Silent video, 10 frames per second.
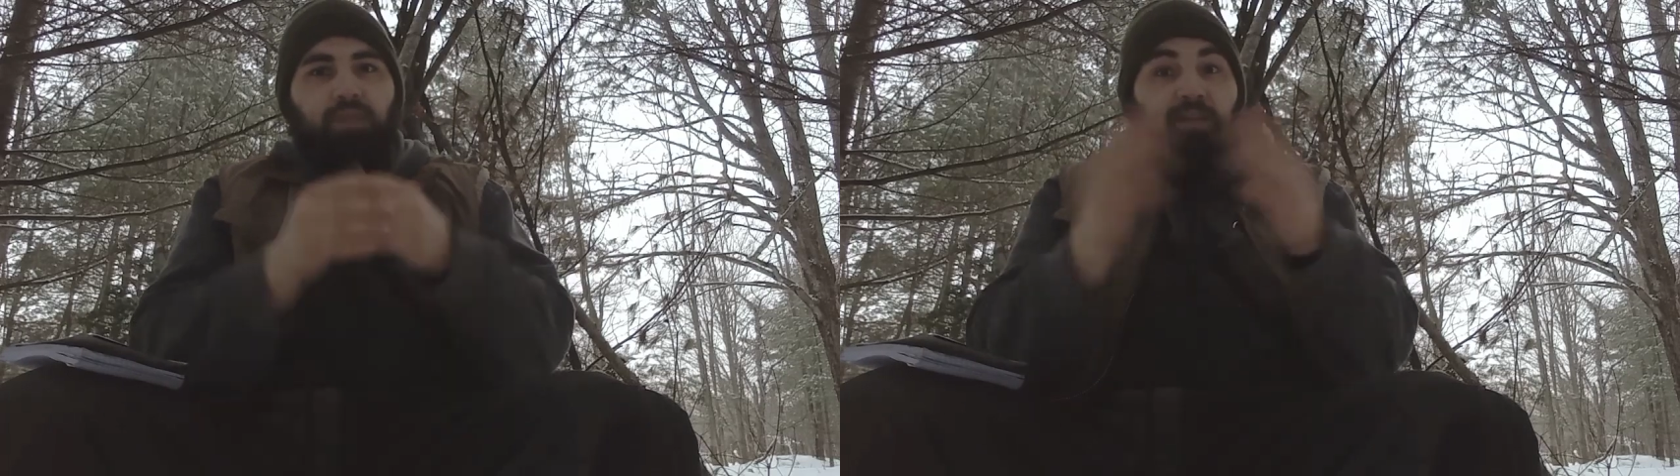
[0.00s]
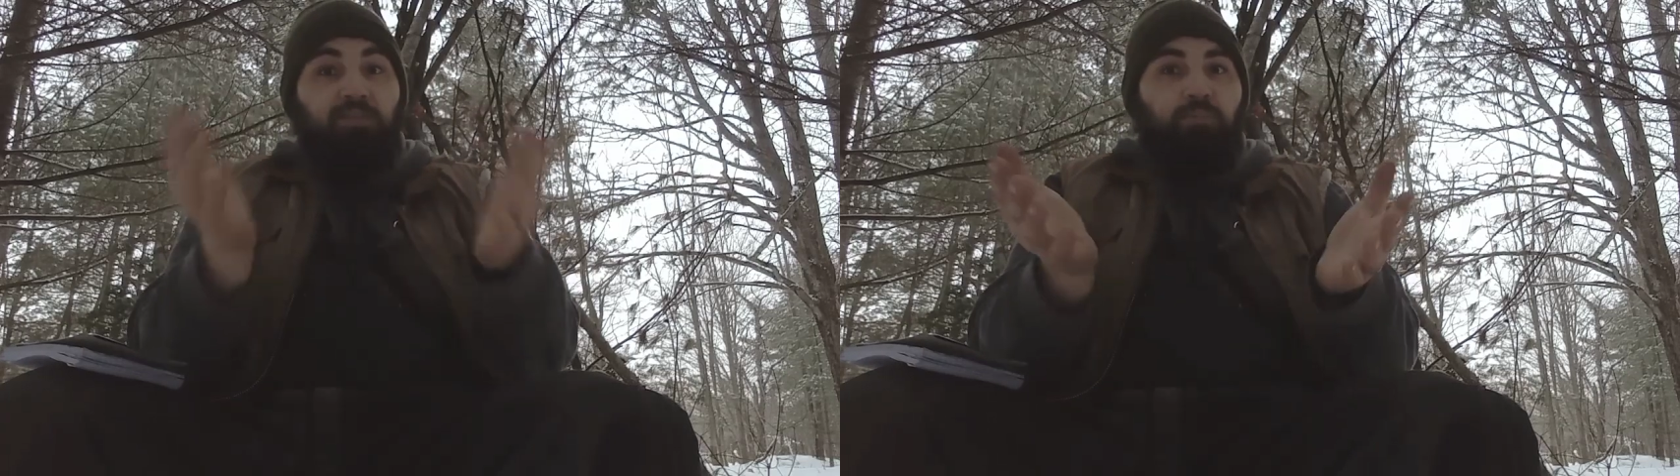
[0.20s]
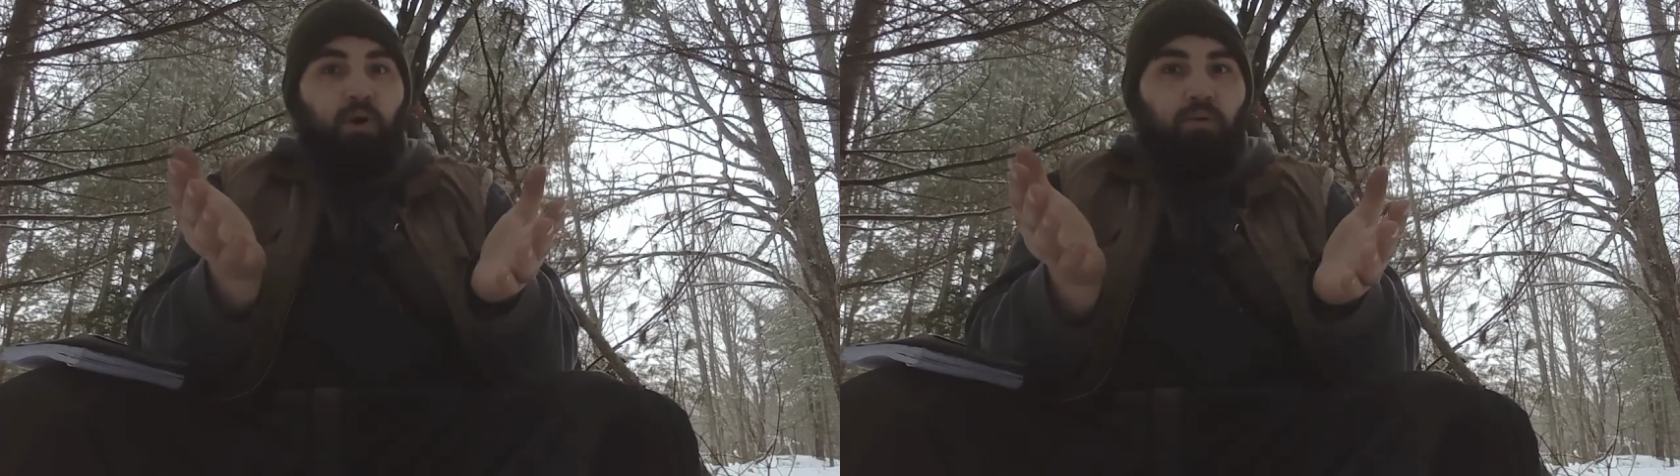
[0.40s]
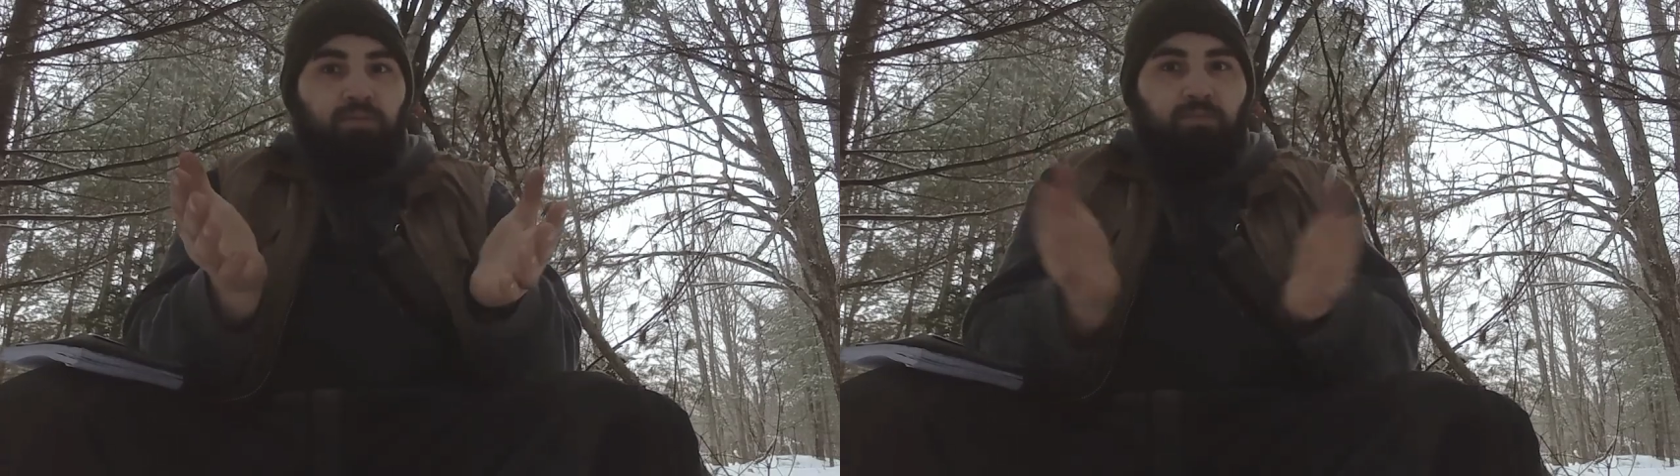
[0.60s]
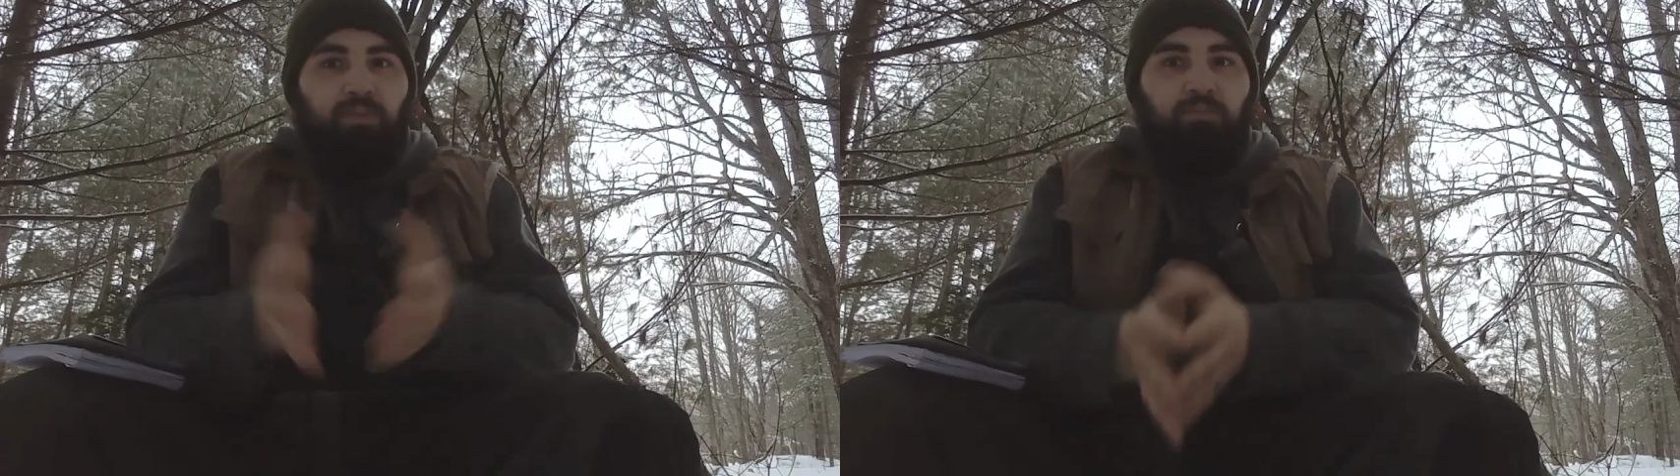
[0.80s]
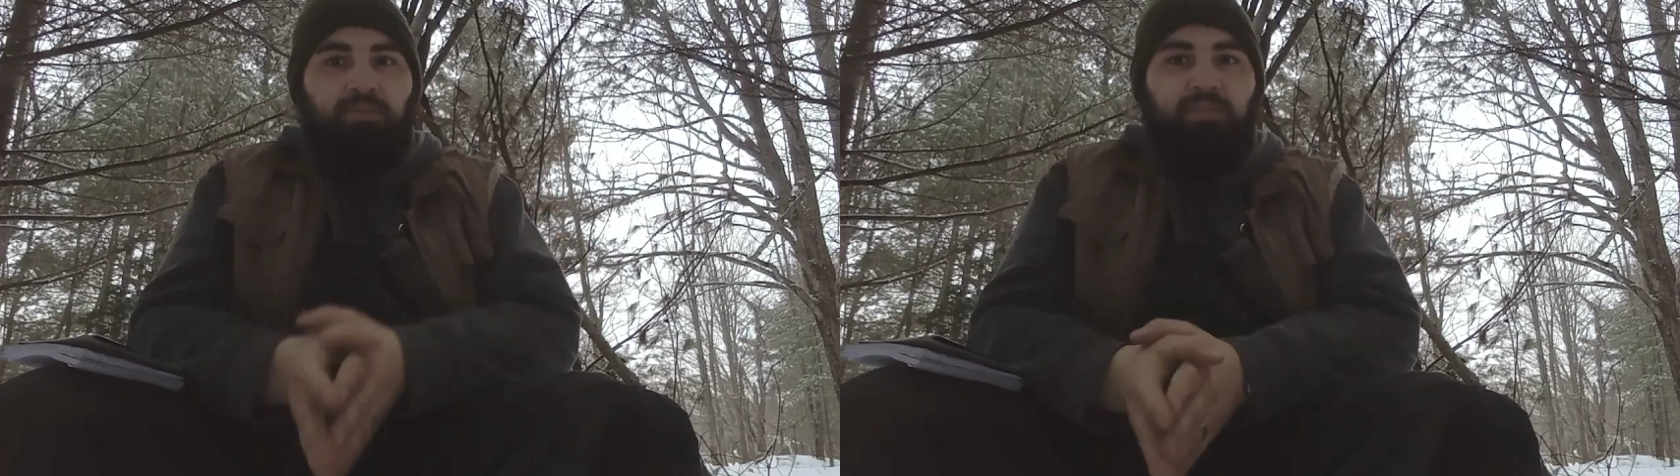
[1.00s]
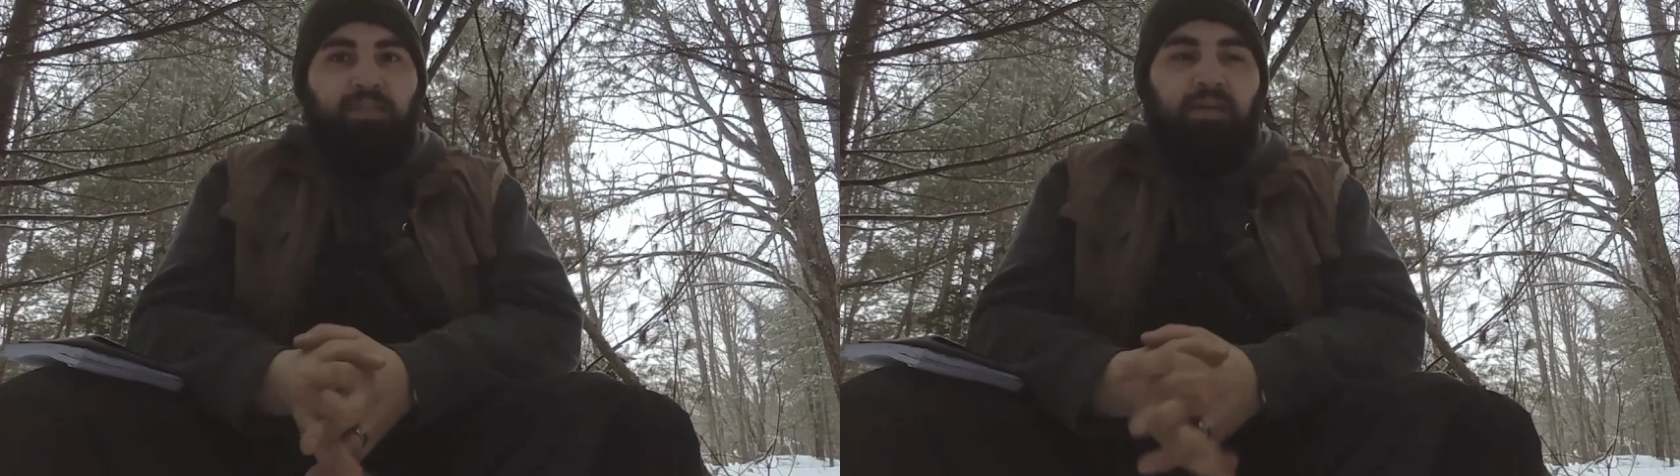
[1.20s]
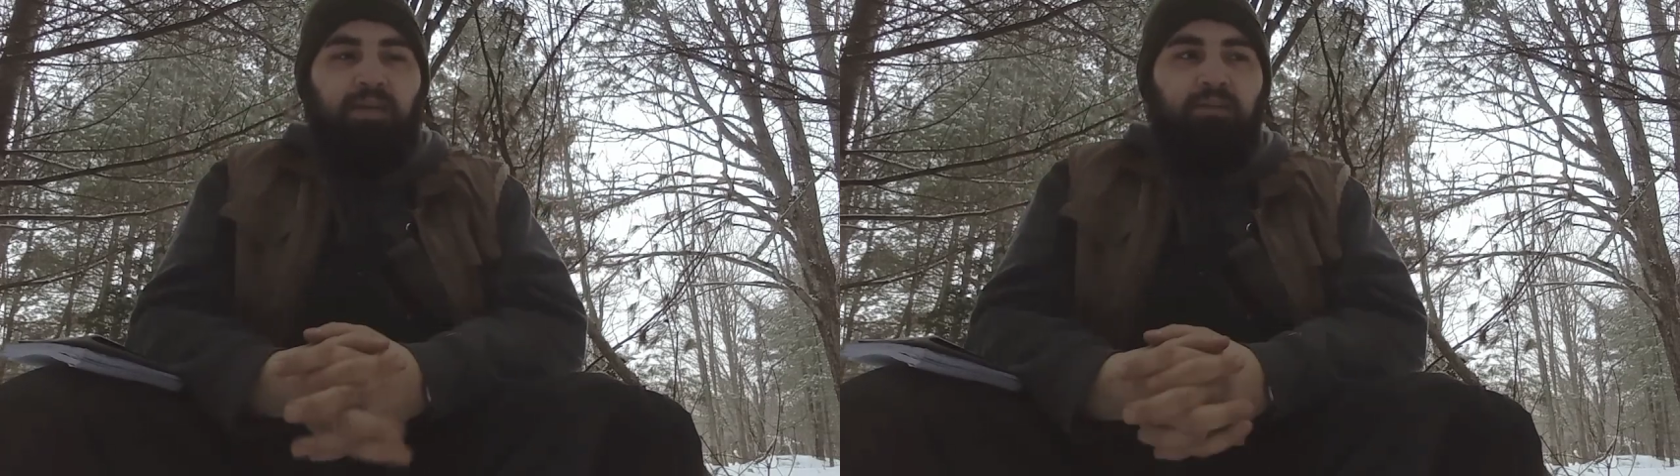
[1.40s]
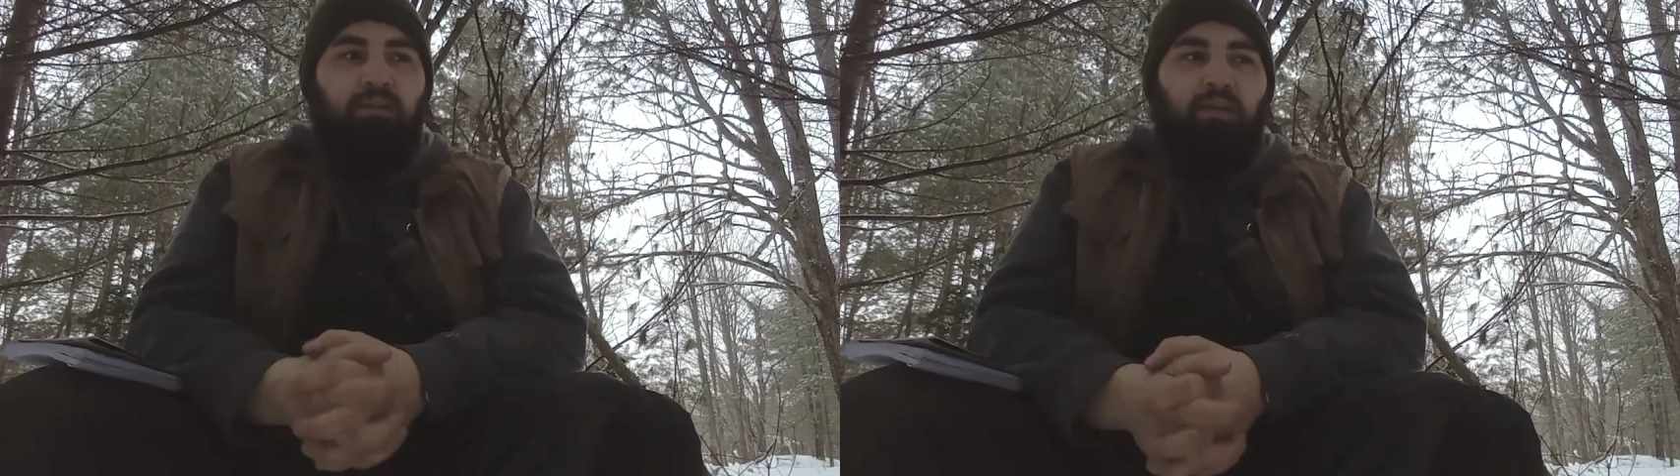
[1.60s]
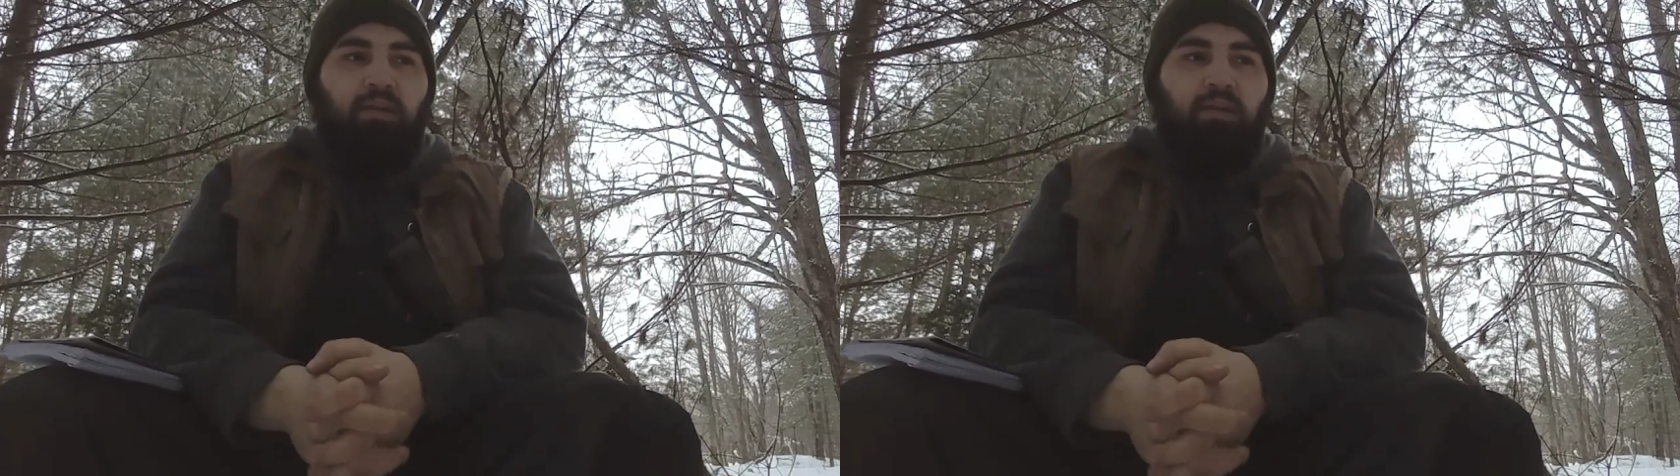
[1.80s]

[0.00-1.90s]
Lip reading: exposed so people can see it,